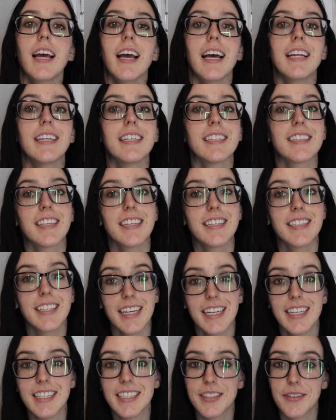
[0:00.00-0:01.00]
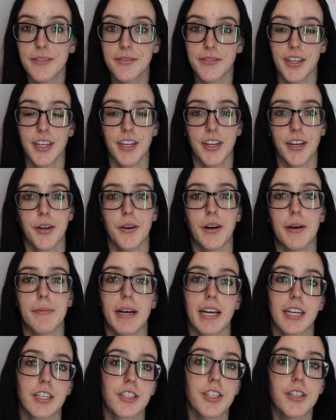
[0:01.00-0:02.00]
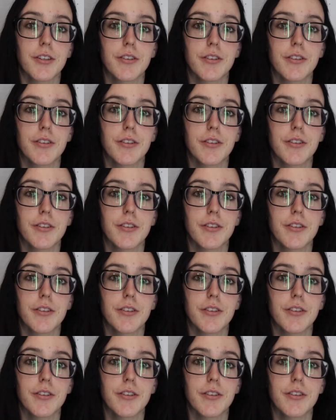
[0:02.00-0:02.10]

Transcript: And in today's video, I'm actually